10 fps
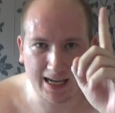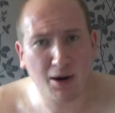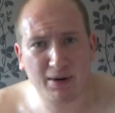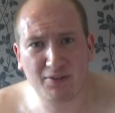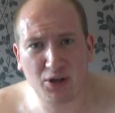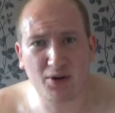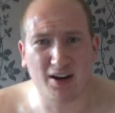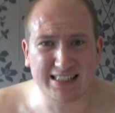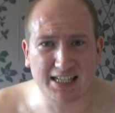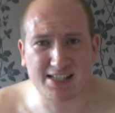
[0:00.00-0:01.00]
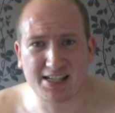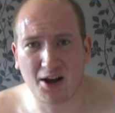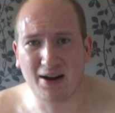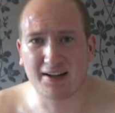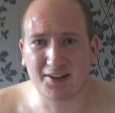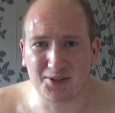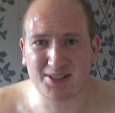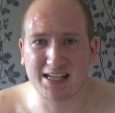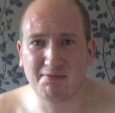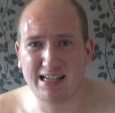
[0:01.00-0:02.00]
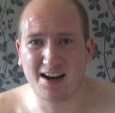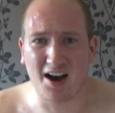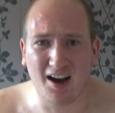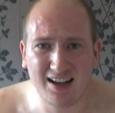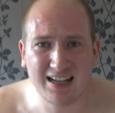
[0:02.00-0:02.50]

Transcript: How many of you guys actually know how to do CPR?